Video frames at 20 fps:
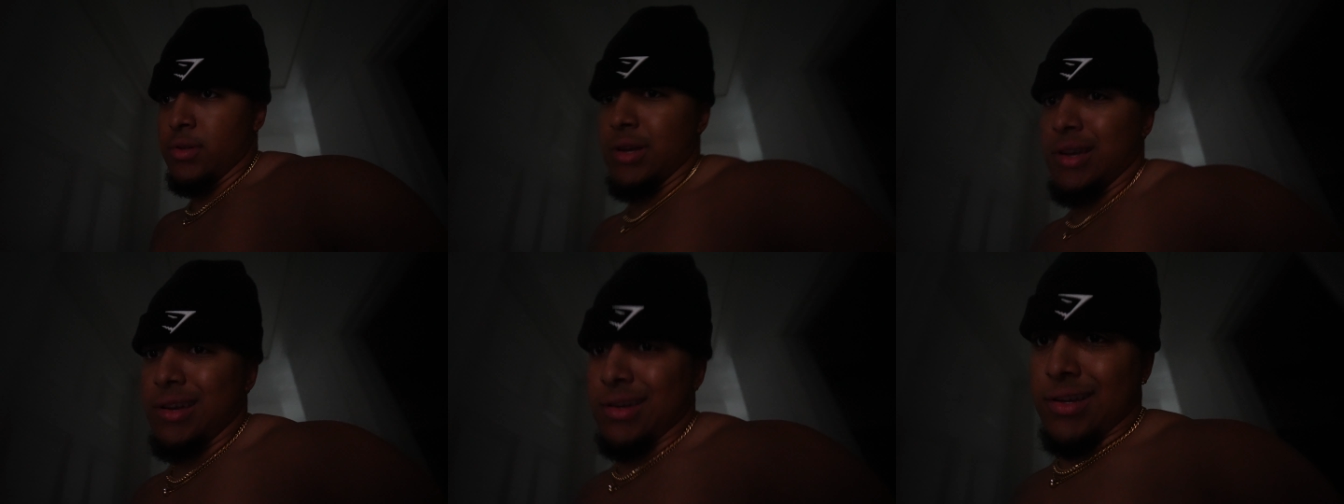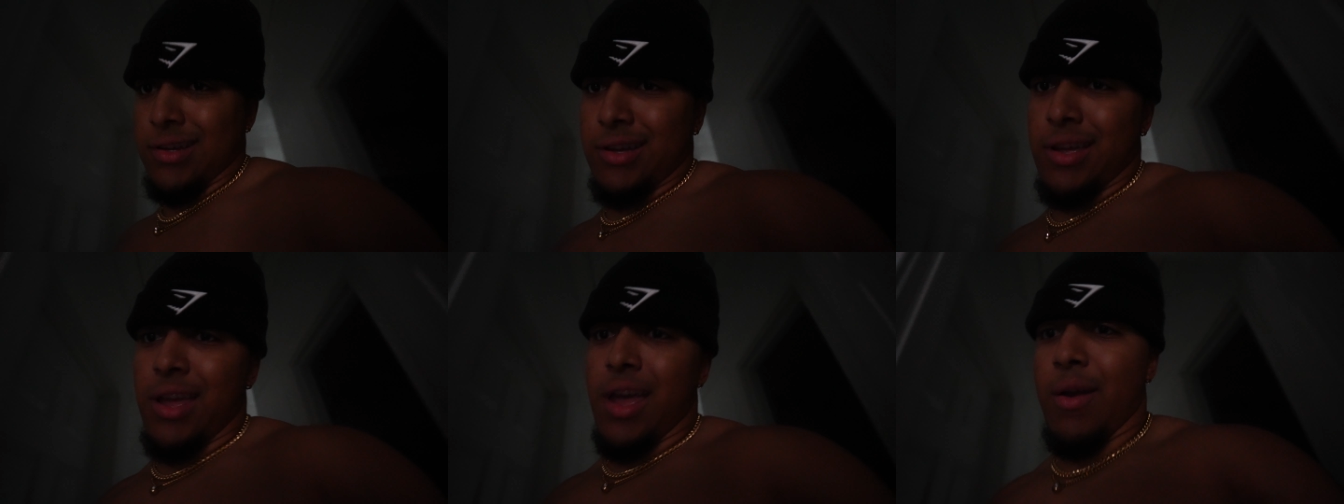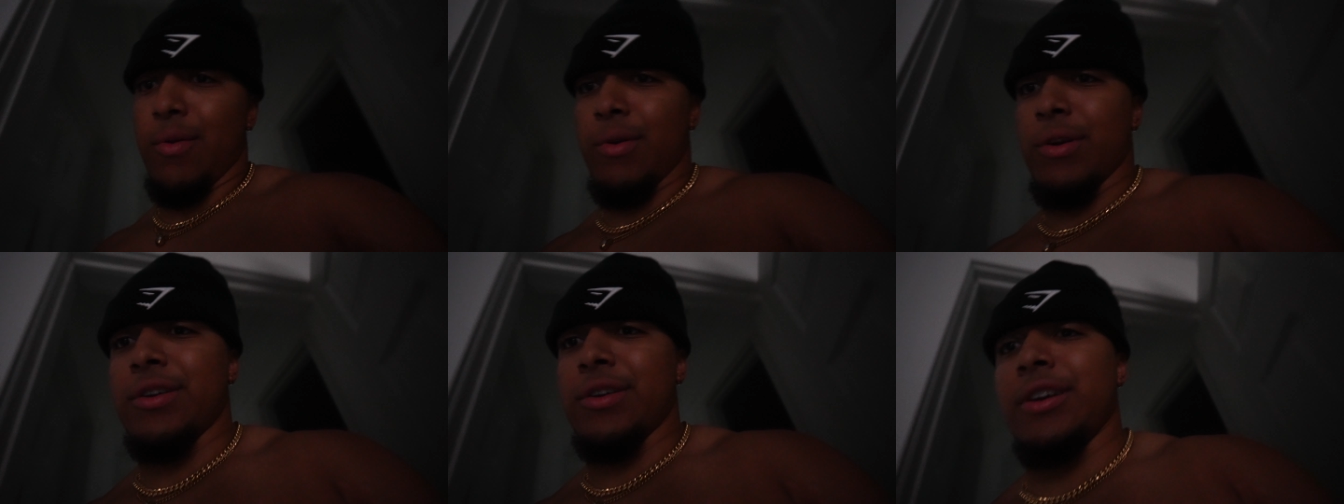Oh
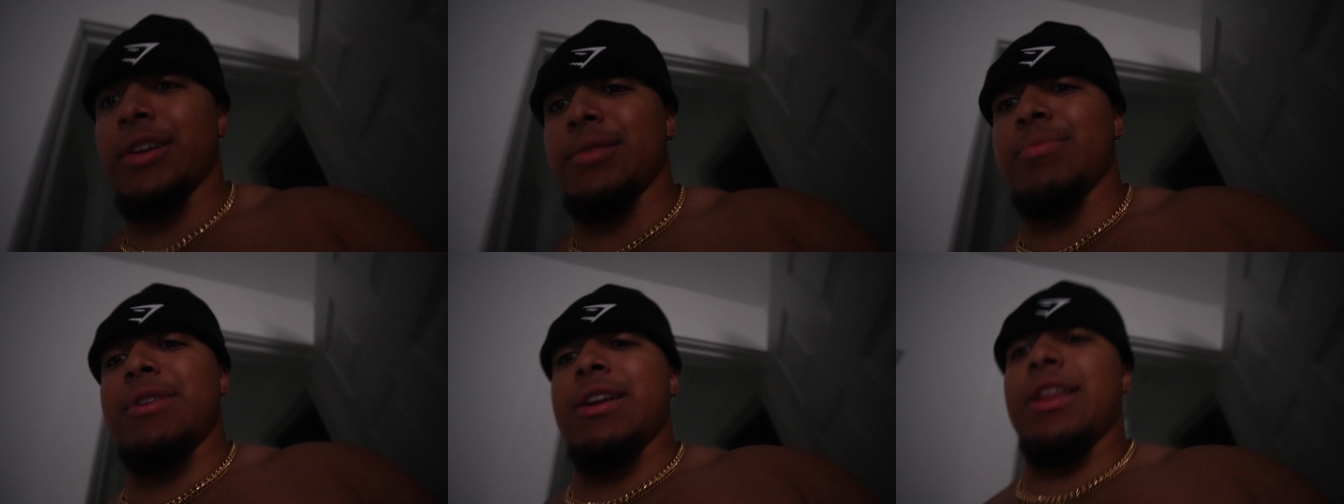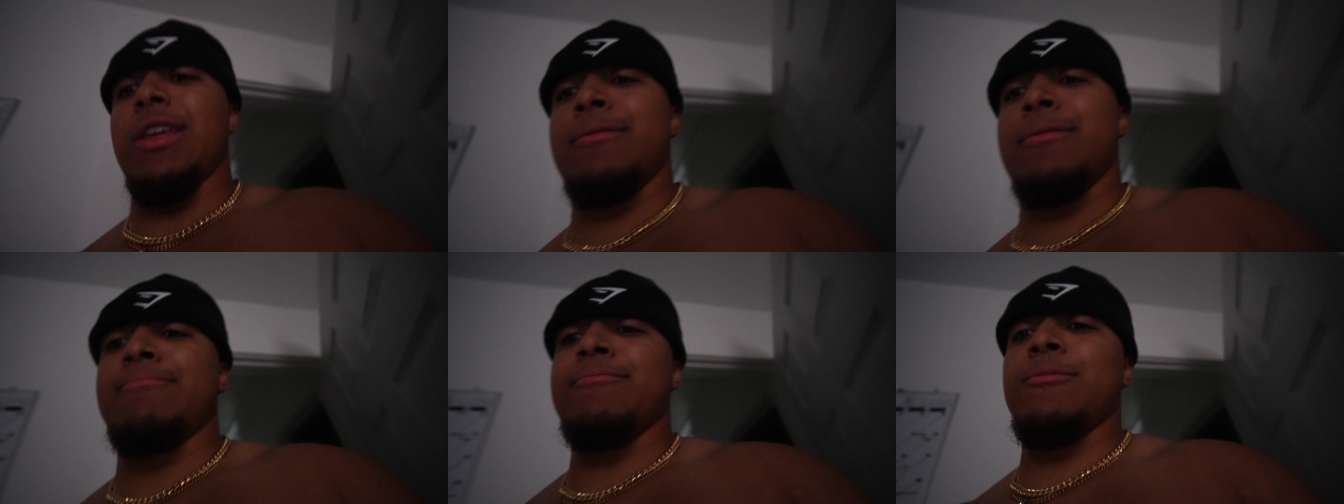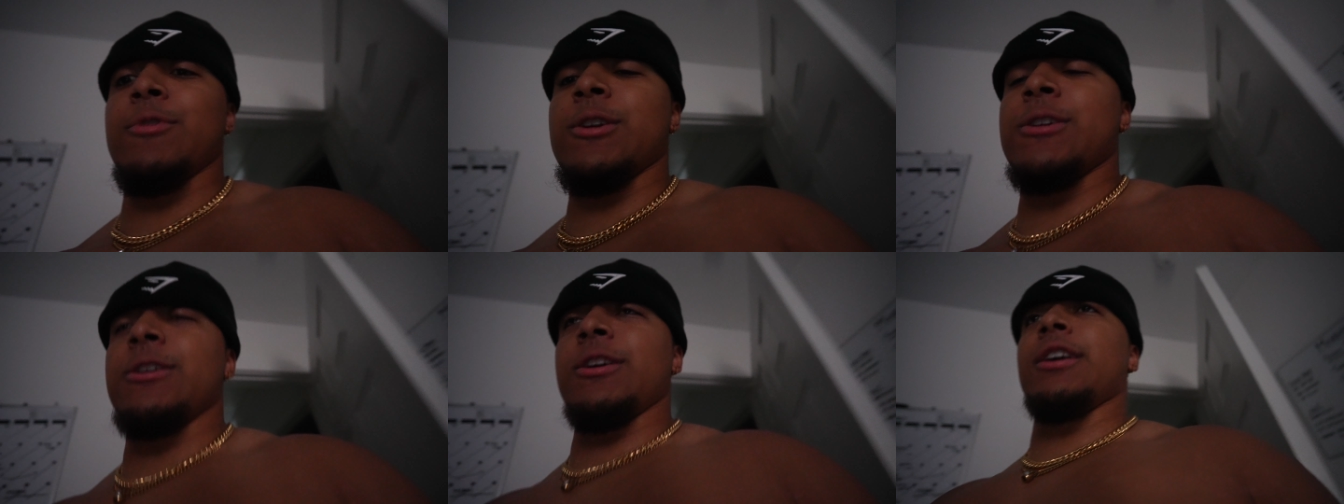yeah, we're cooked, buddy.
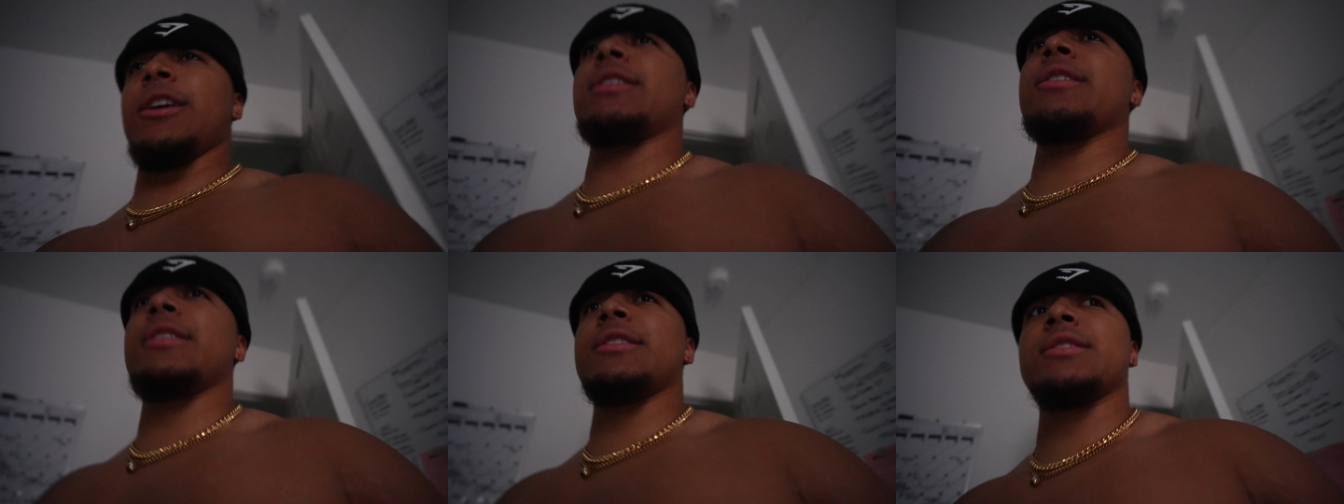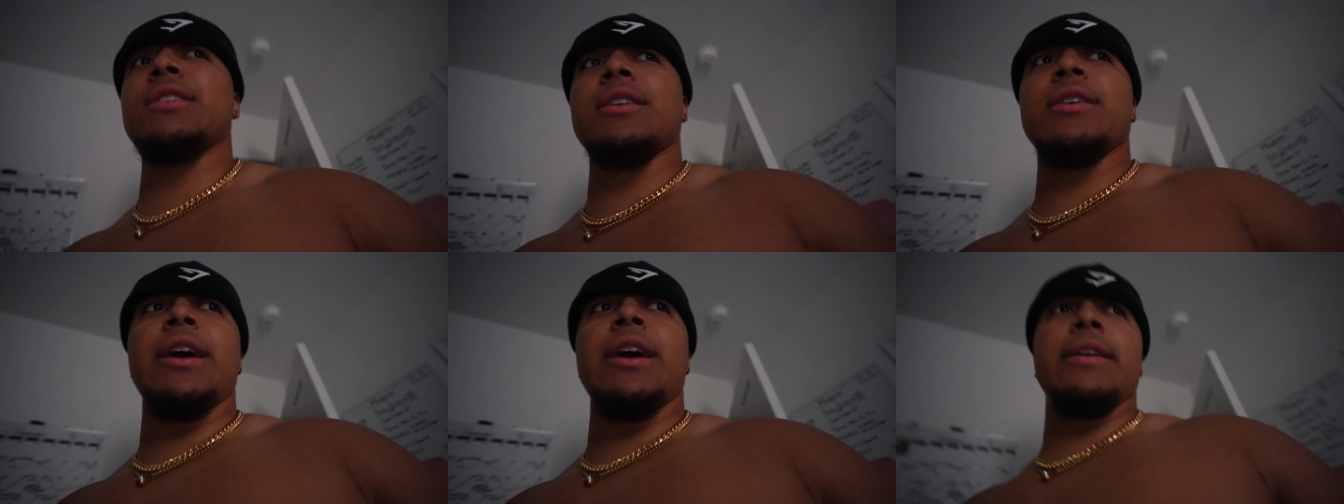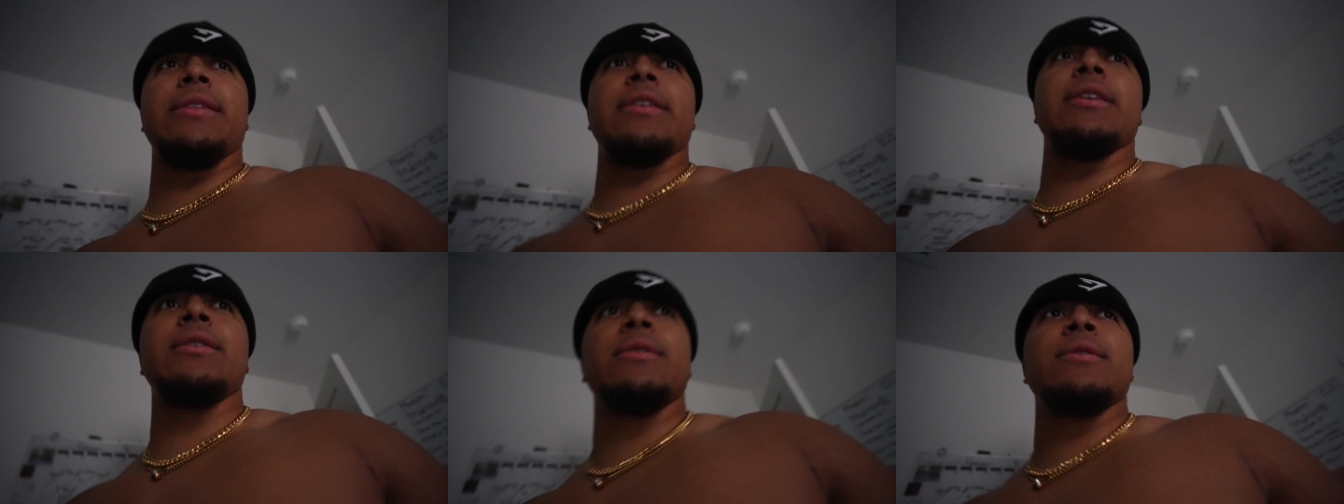We're cooked. It's all
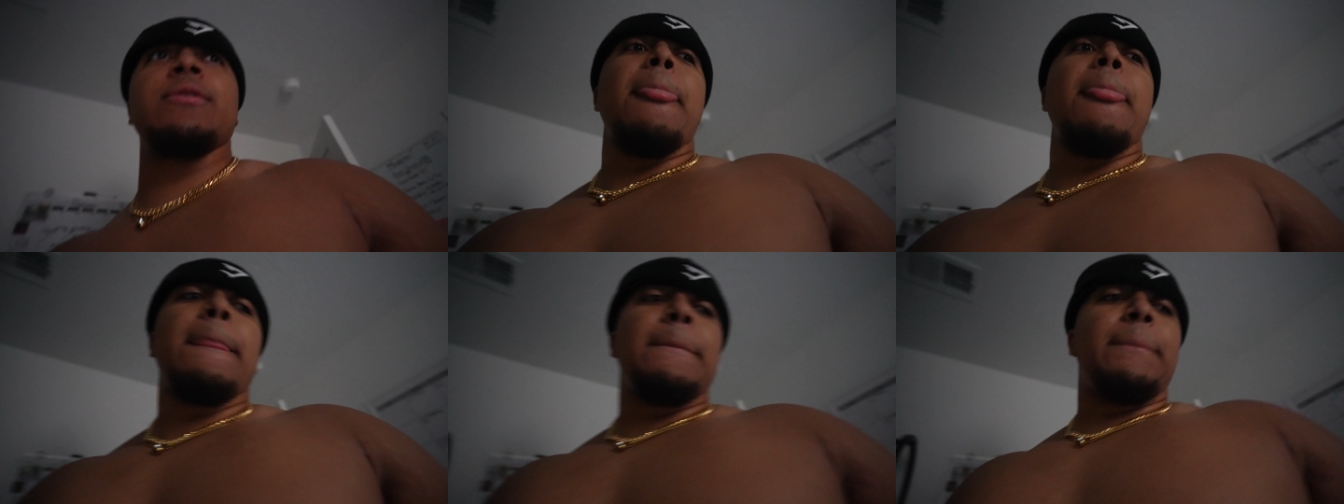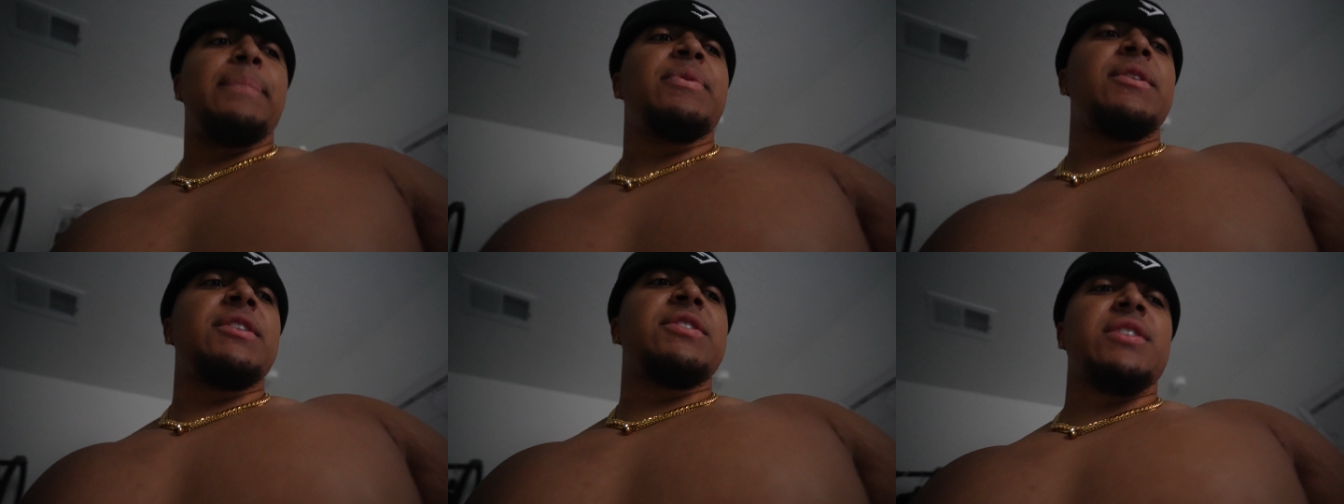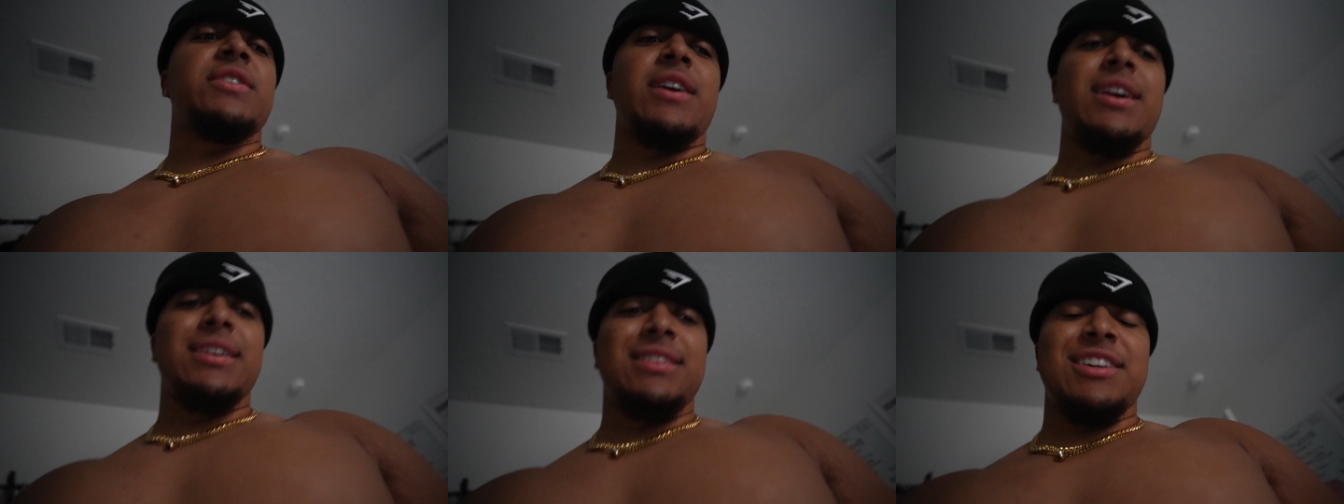right though. It's
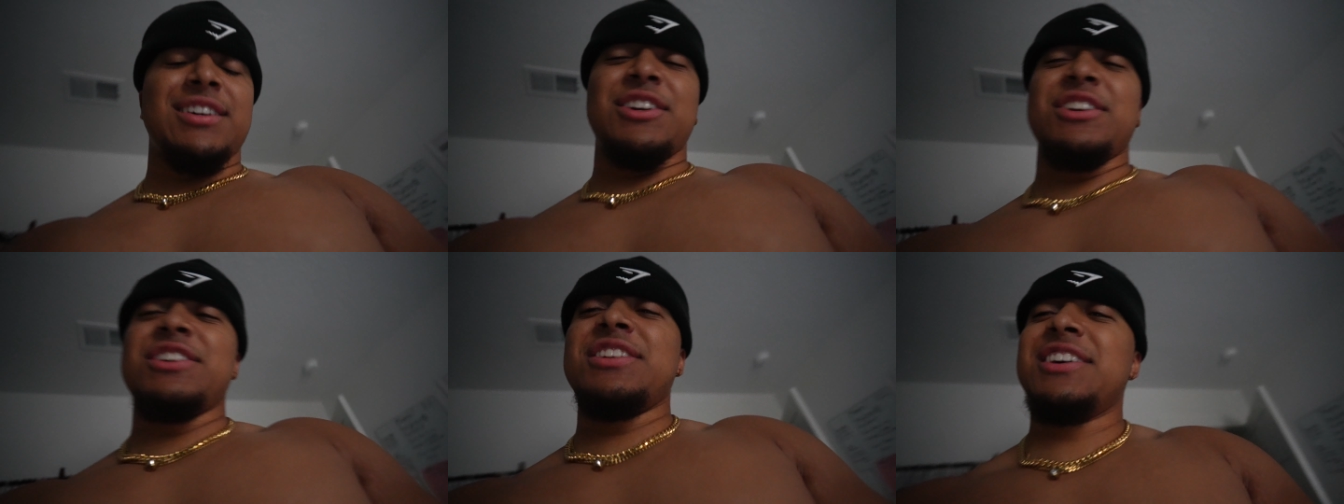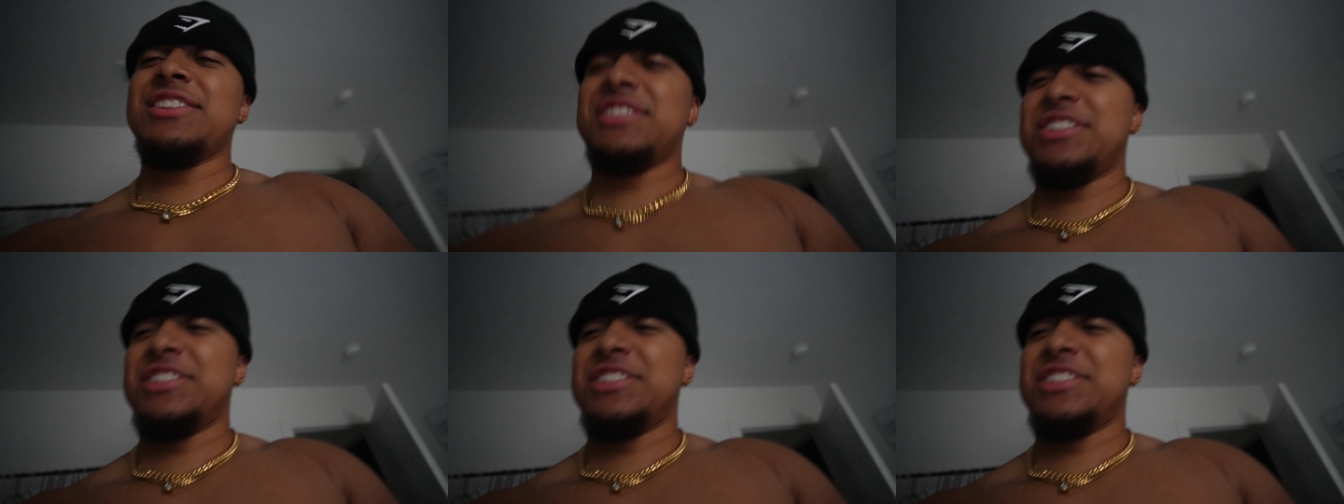all right though. You know,